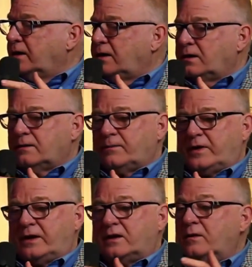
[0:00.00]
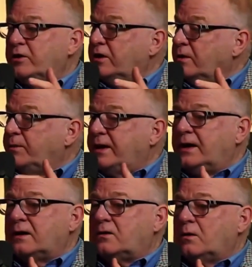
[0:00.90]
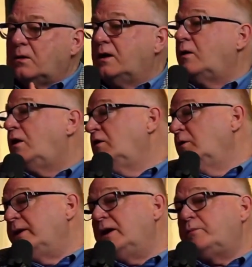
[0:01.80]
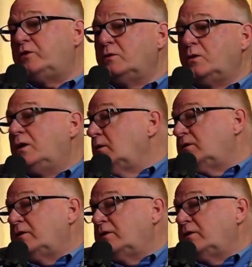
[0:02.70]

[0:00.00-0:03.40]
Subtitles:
a community bank, or all the way up to, well,